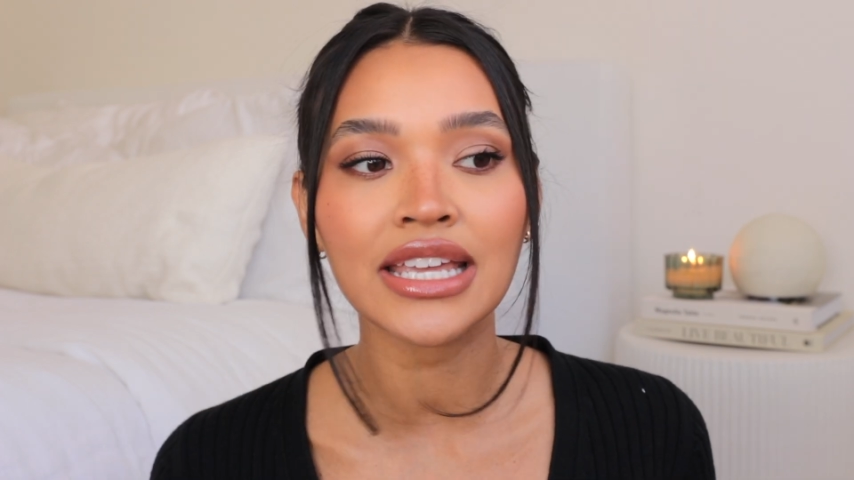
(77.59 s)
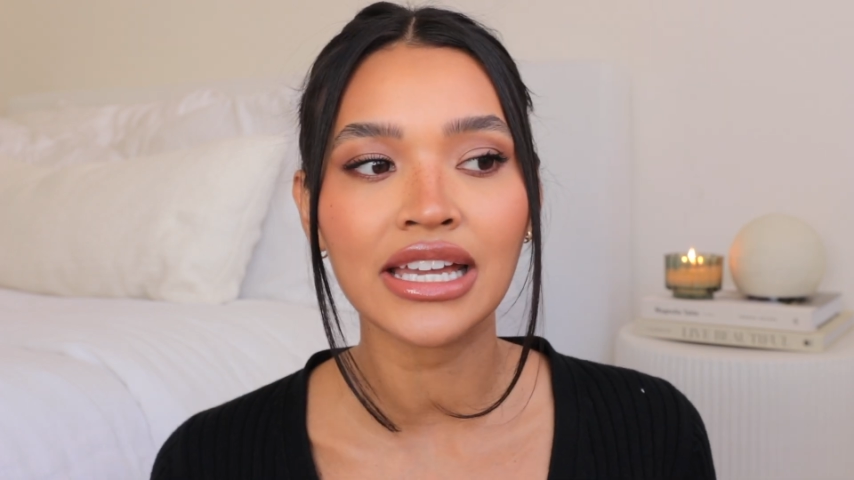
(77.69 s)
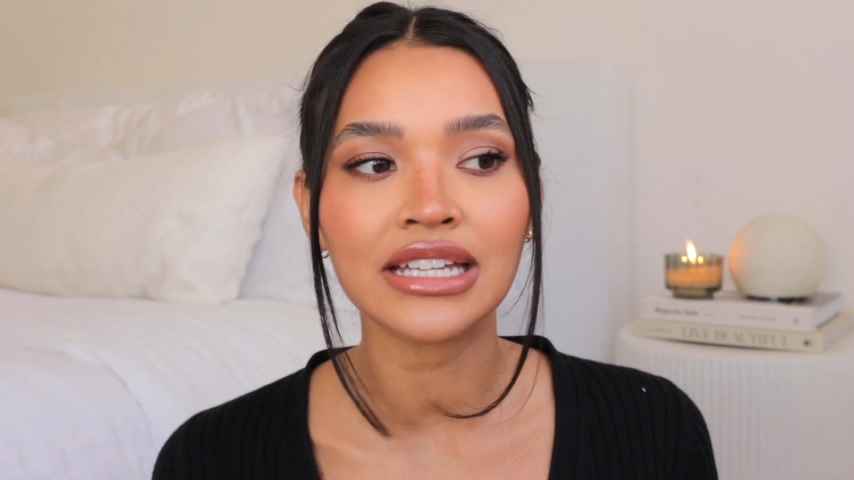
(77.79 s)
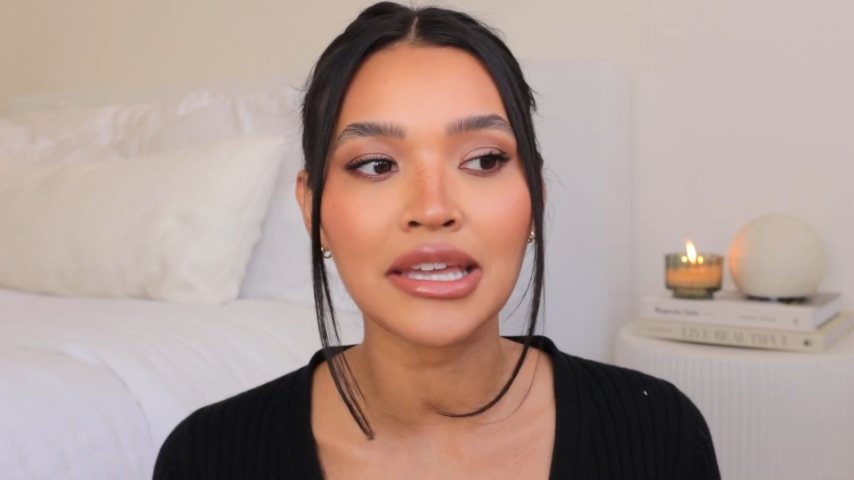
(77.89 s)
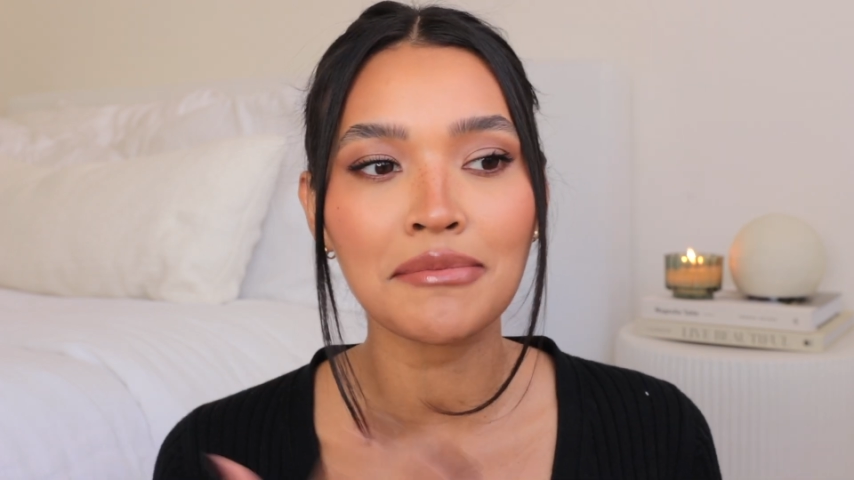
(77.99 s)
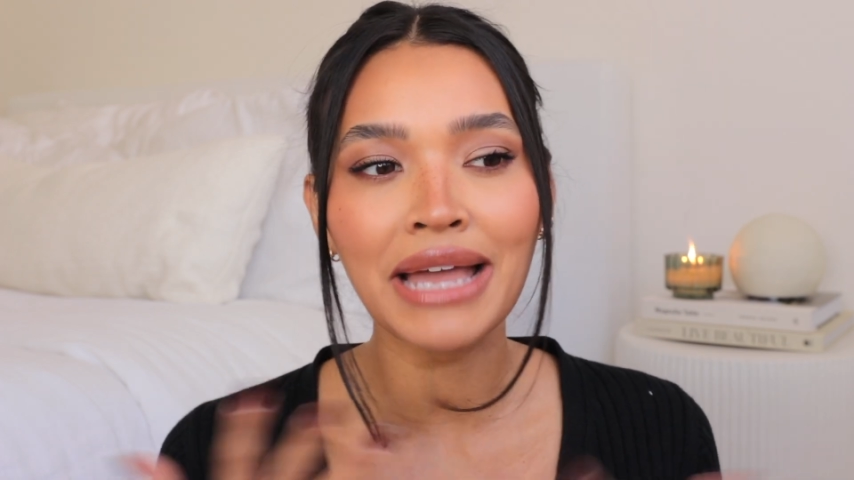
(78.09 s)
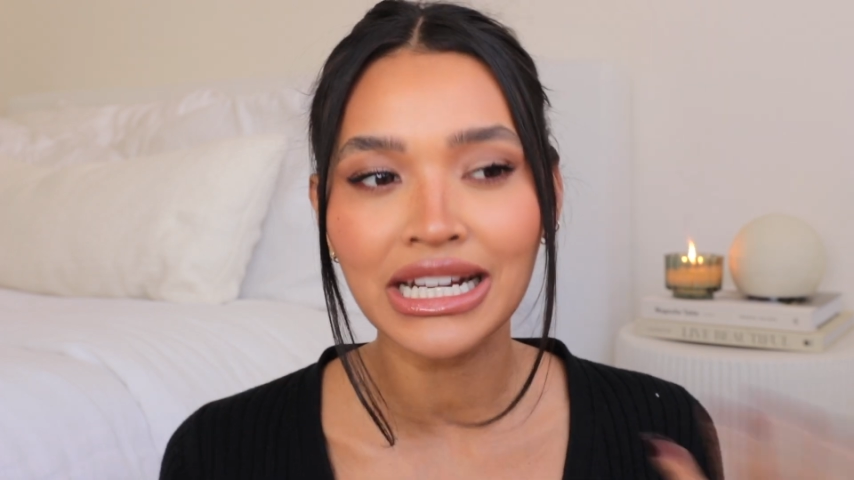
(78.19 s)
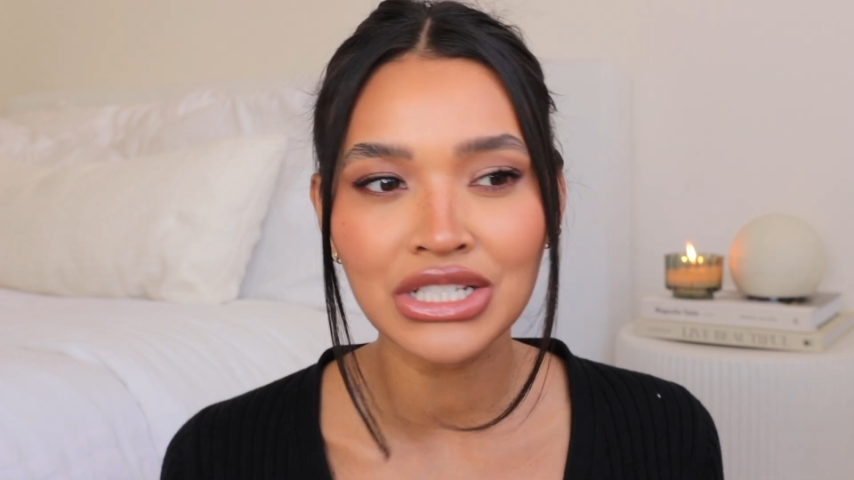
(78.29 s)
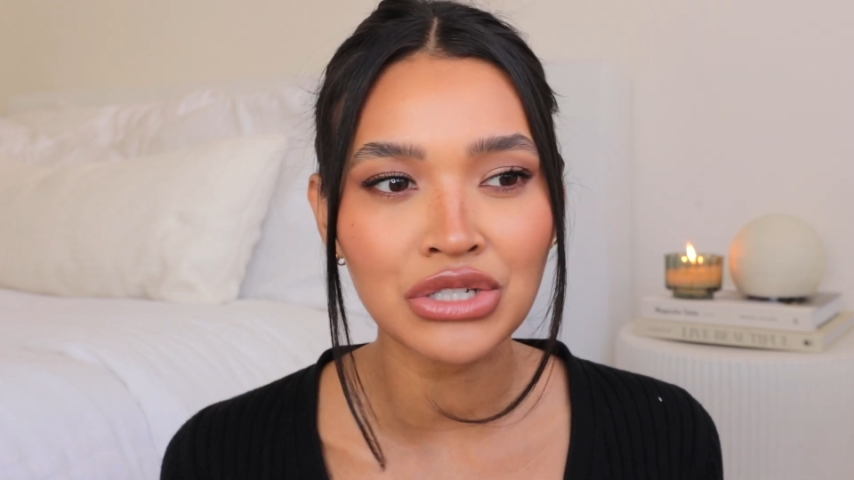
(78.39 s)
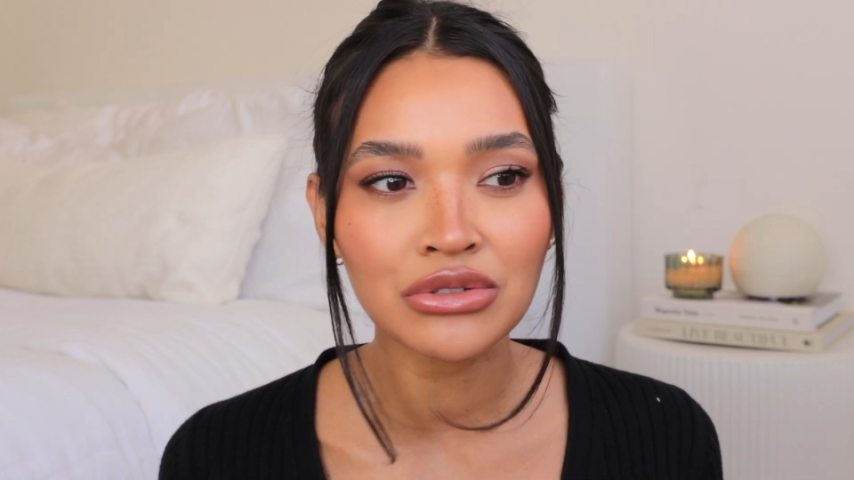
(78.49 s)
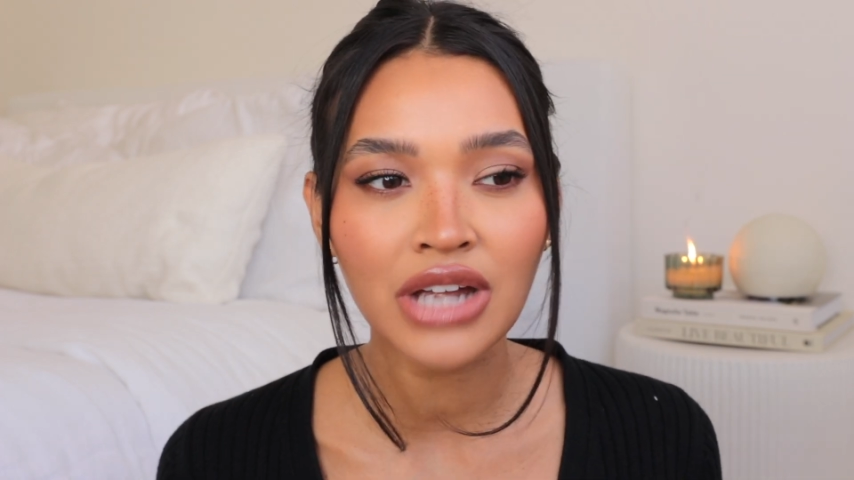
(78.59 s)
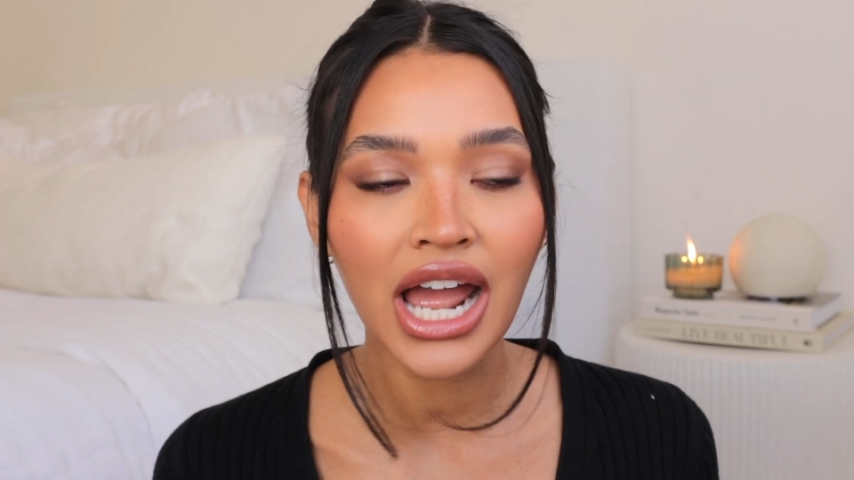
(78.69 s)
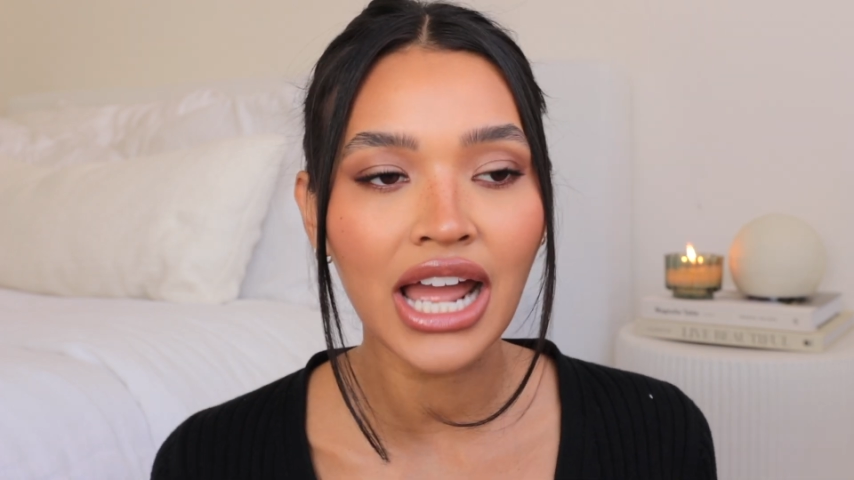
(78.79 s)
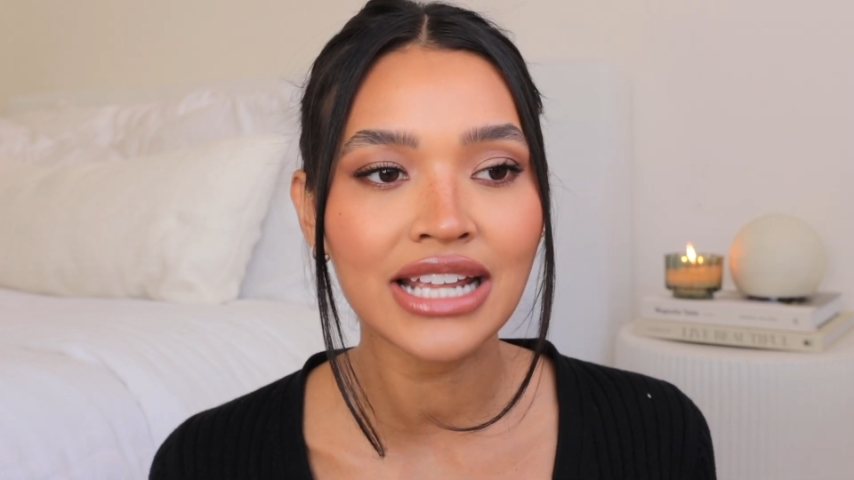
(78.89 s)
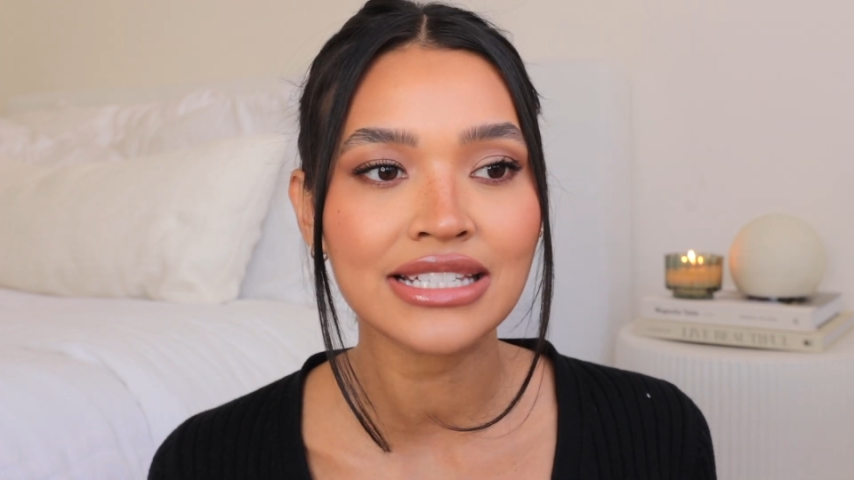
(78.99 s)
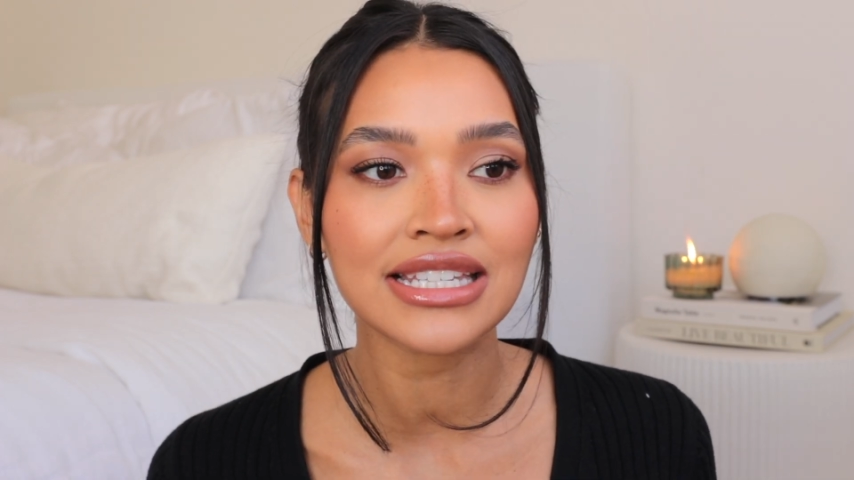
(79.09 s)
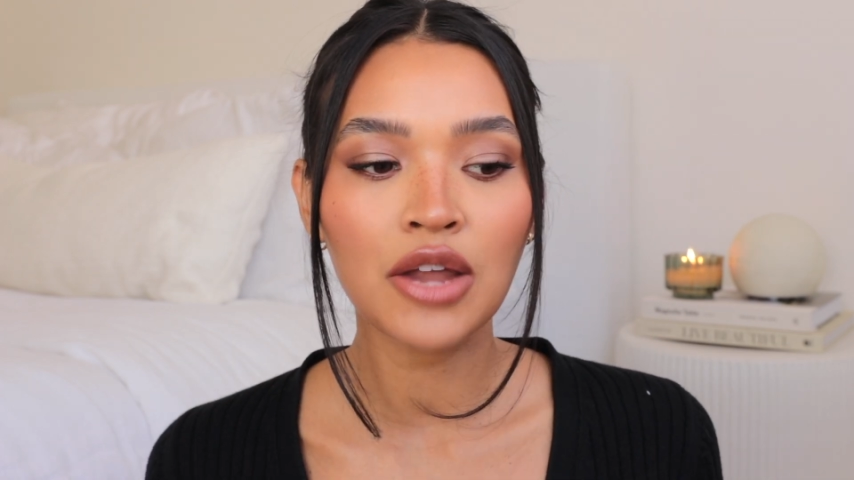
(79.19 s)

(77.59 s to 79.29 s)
and get back to you guys.